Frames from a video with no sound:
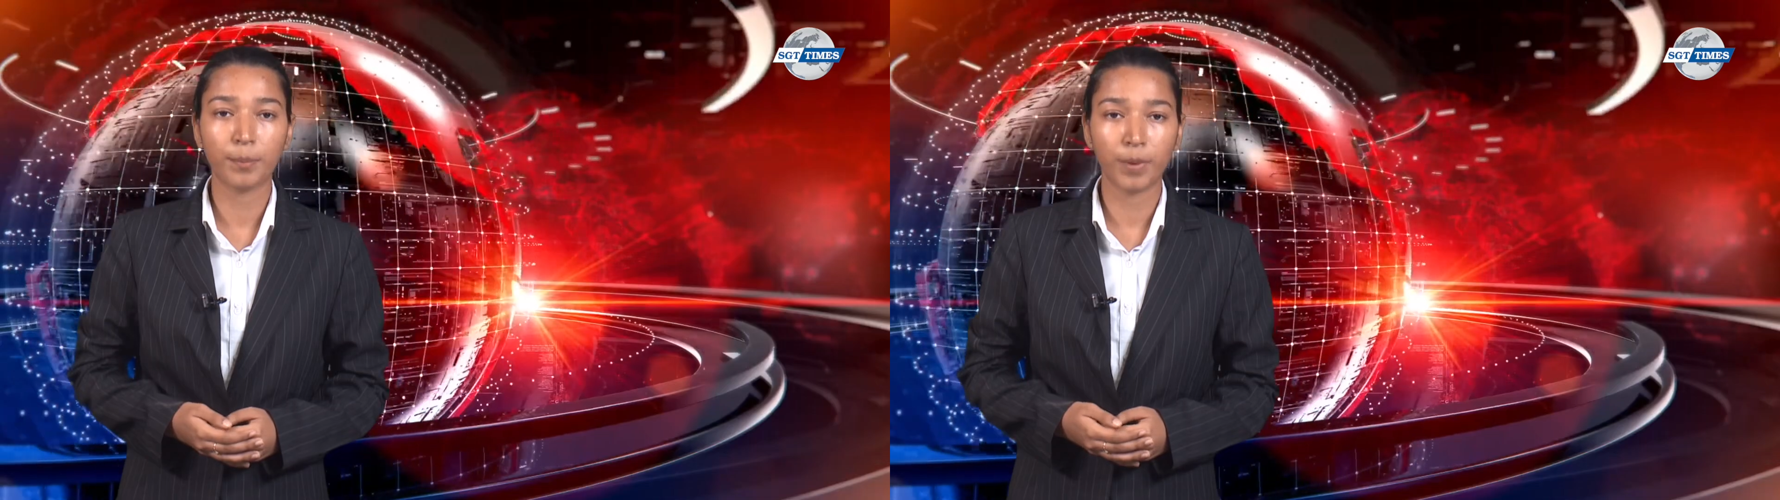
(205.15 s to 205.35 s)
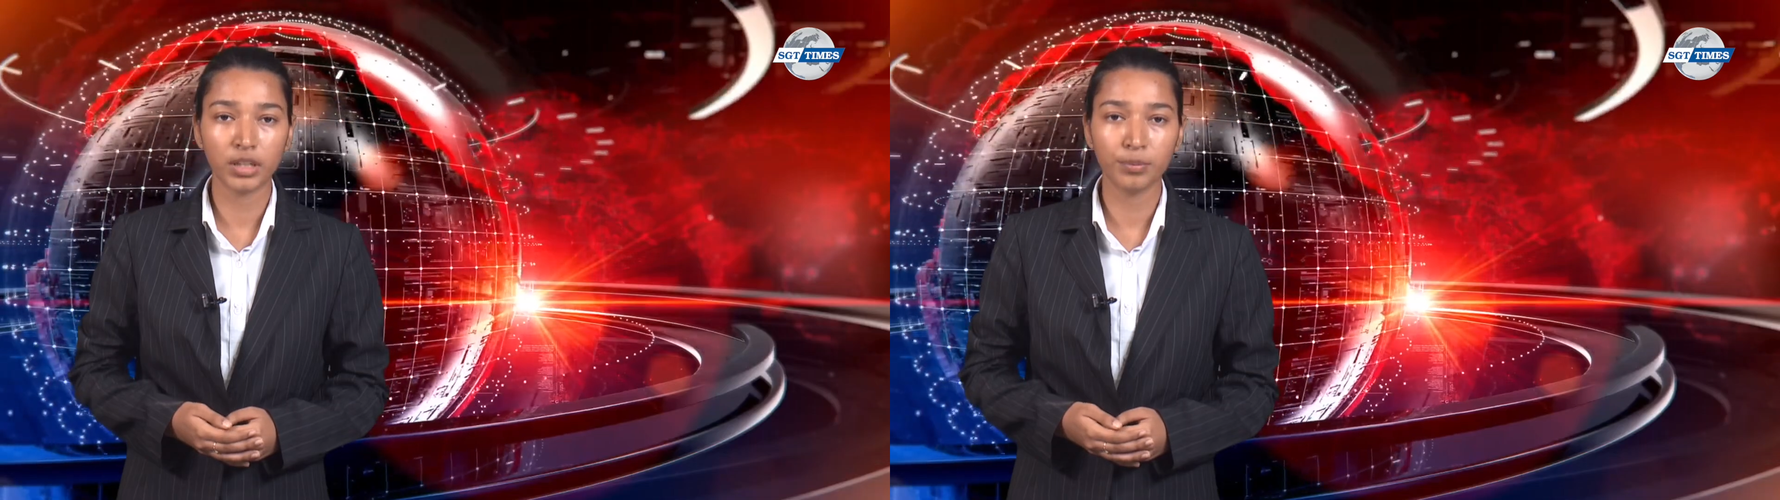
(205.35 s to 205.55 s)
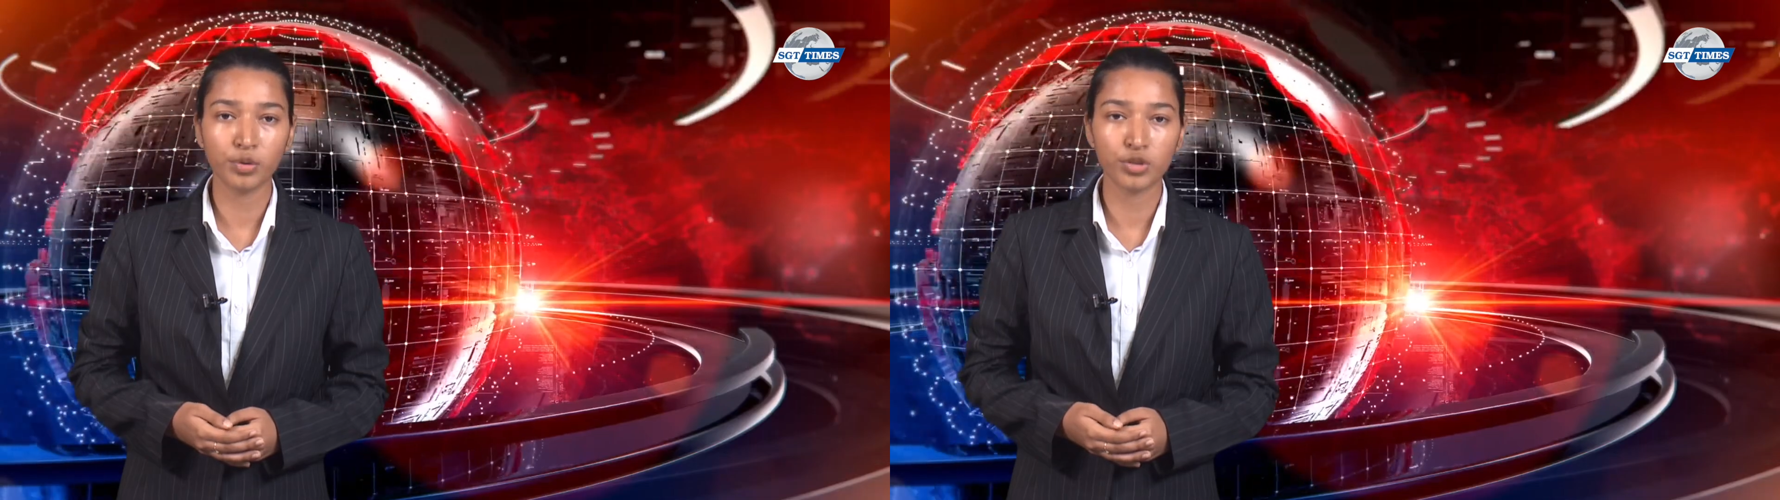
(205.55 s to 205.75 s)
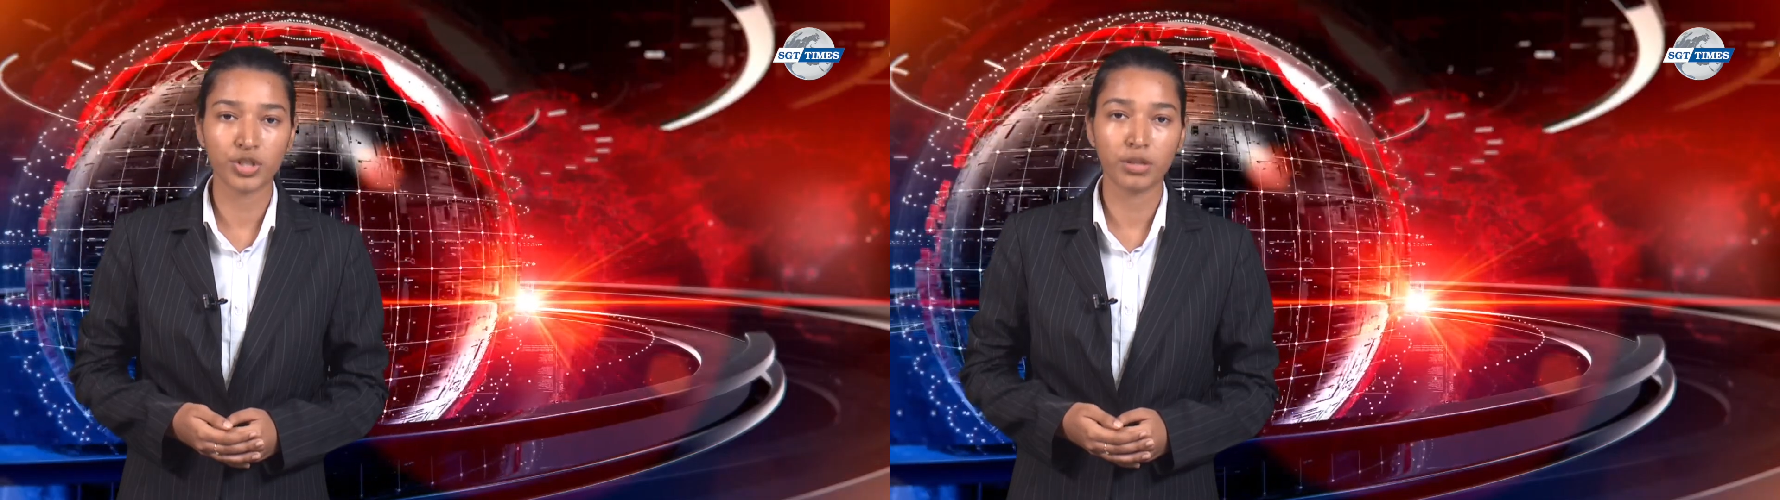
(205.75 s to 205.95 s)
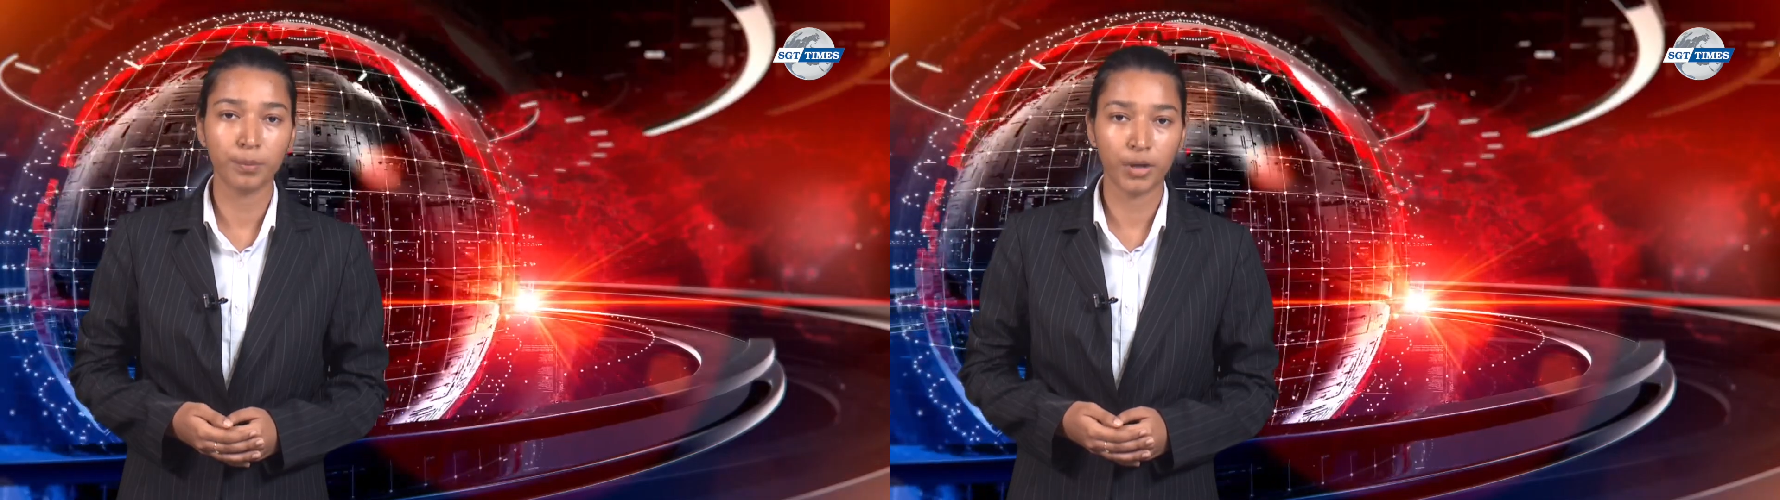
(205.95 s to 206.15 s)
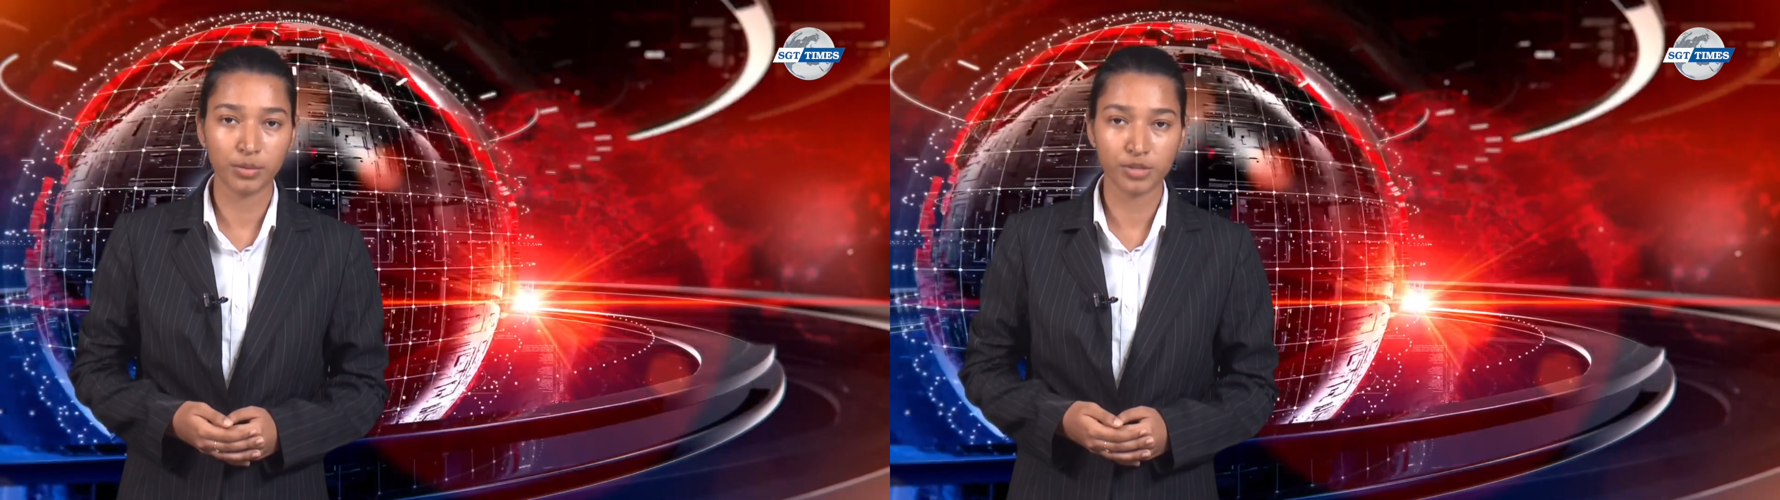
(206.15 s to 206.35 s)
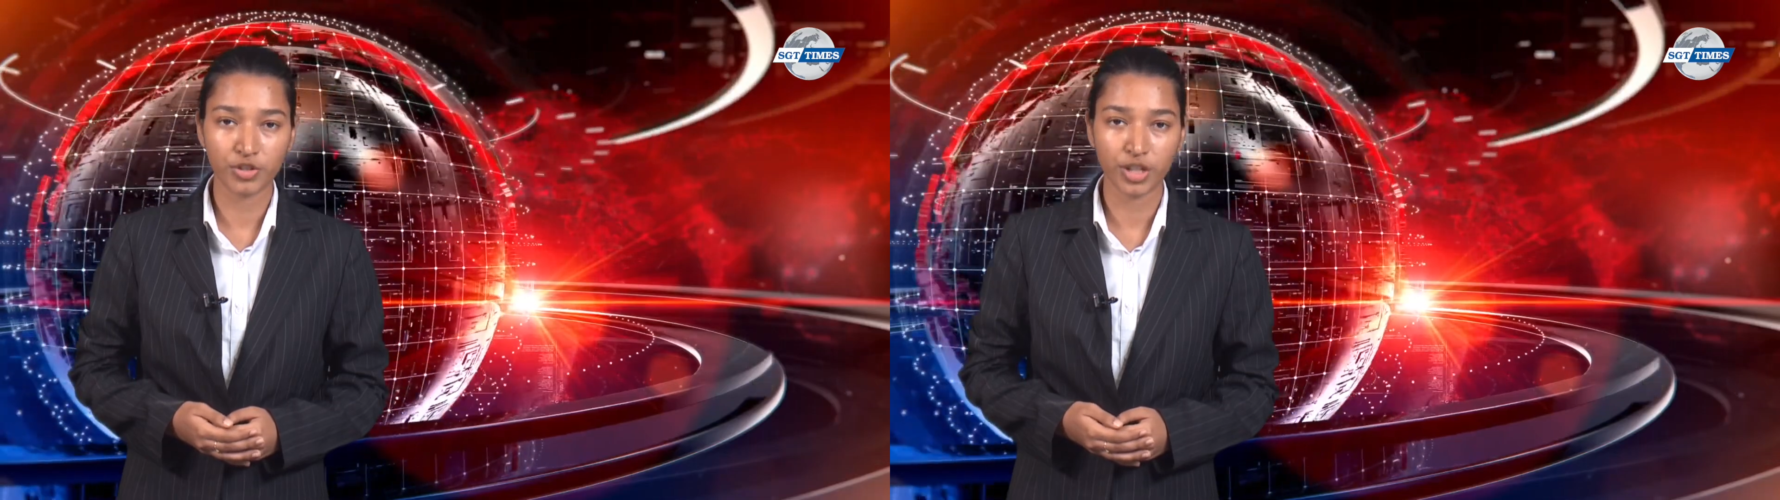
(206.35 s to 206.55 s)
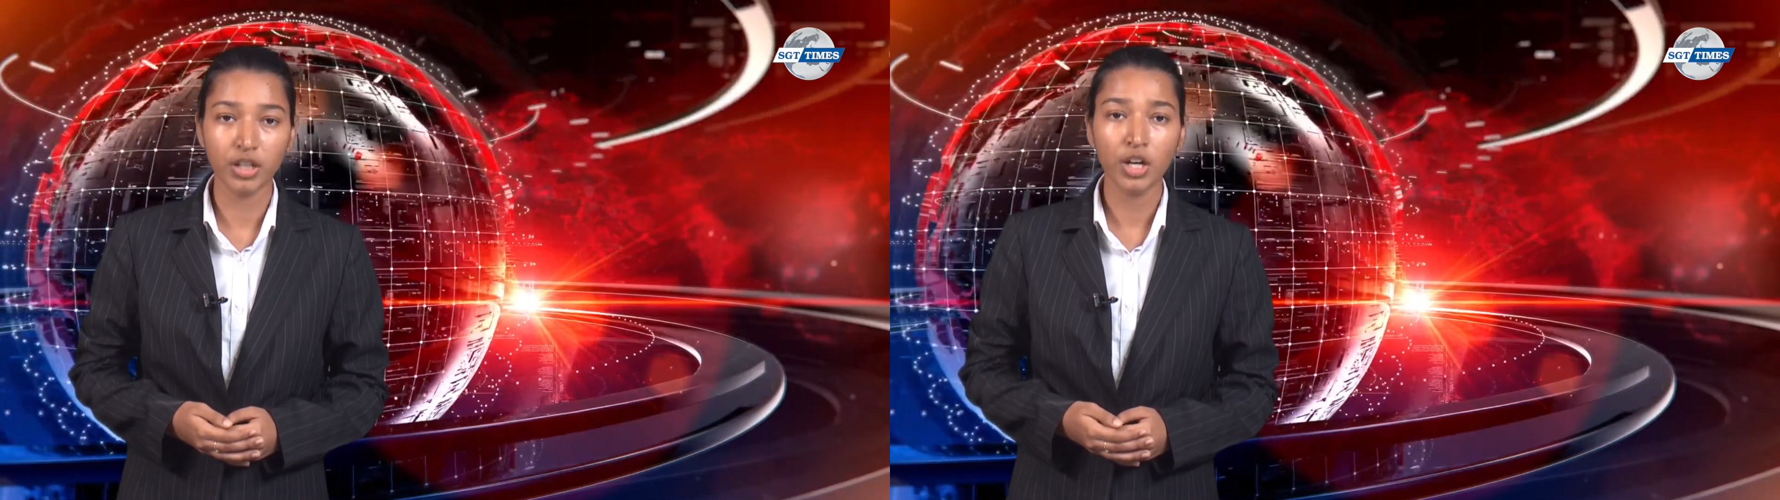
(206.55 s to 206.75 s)
Padma Bhushan Padma
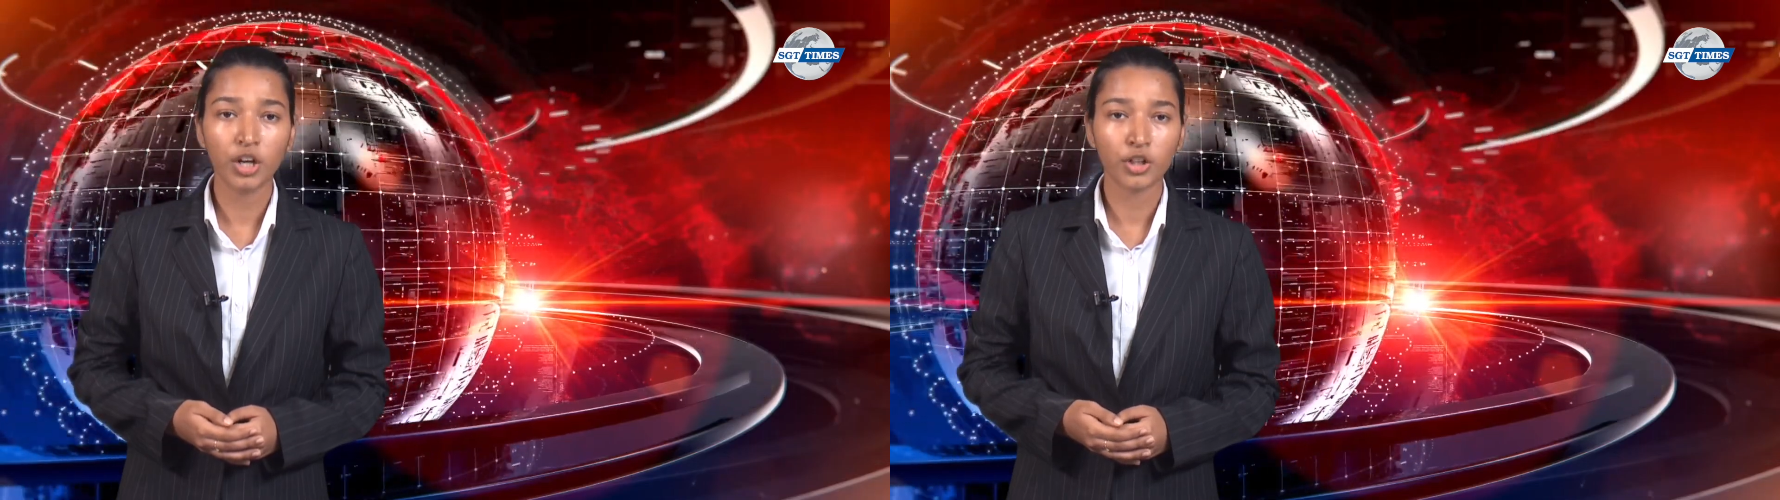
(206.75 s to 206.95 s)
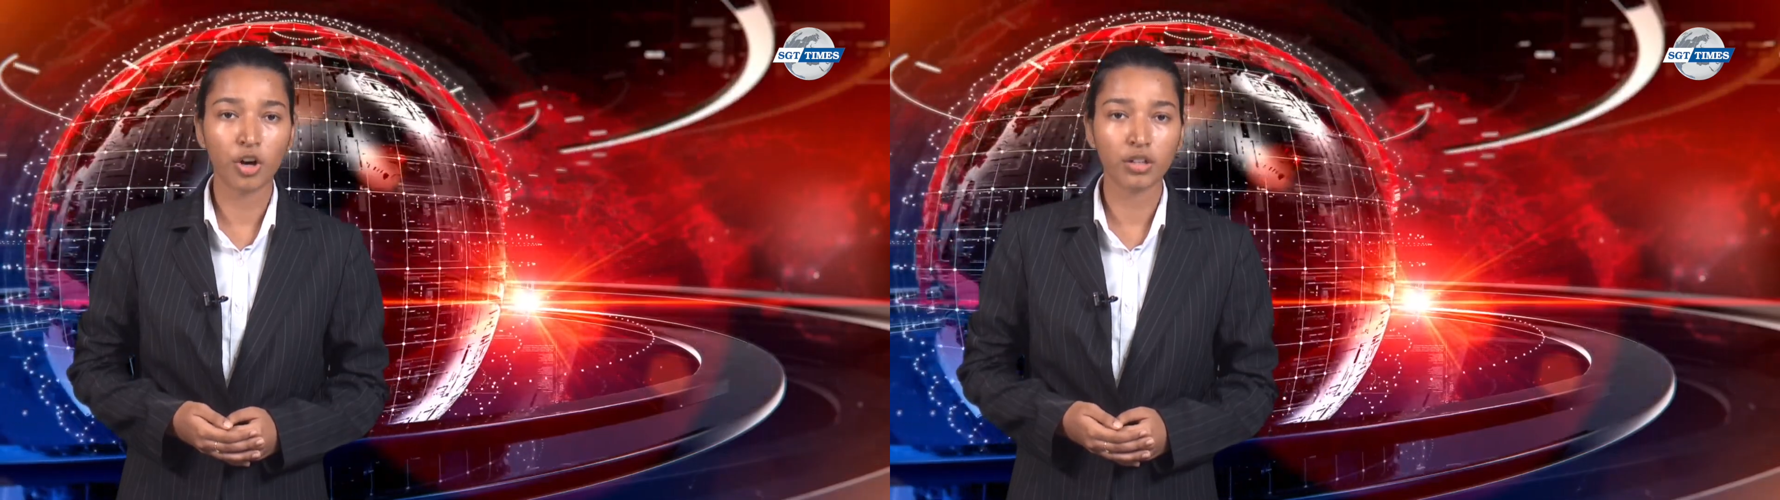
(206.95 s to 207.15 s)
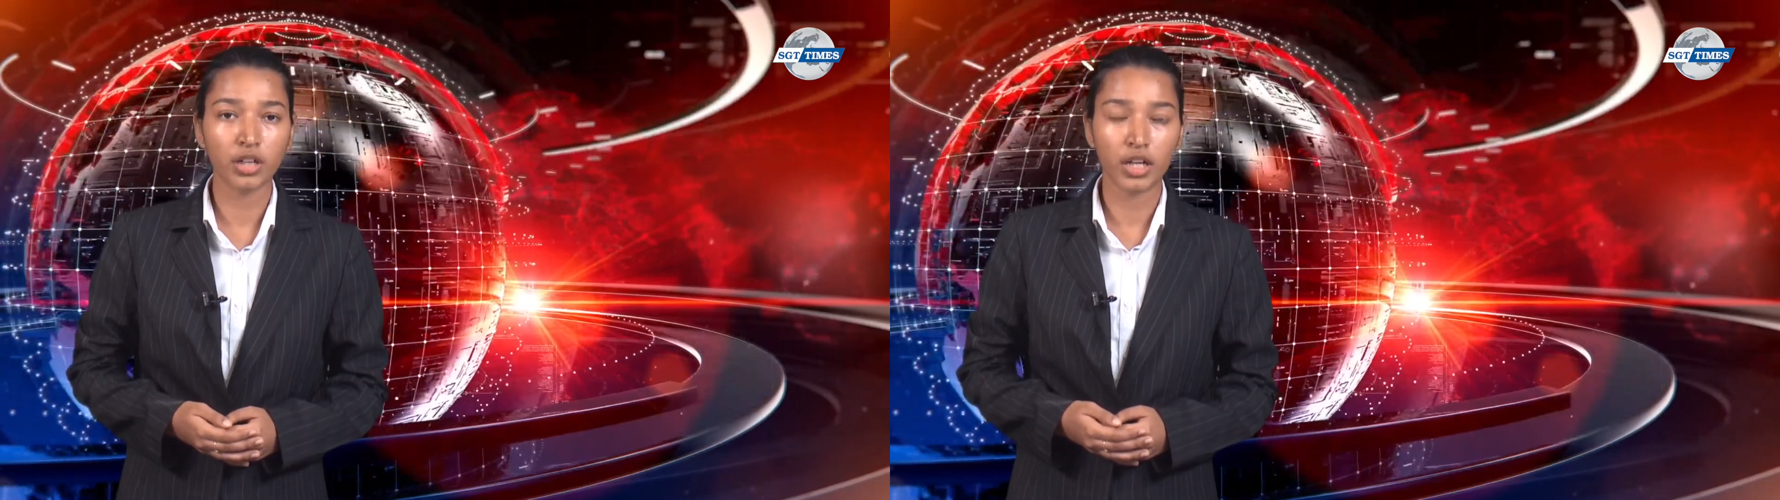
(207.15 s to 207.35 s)
Shri, Dr.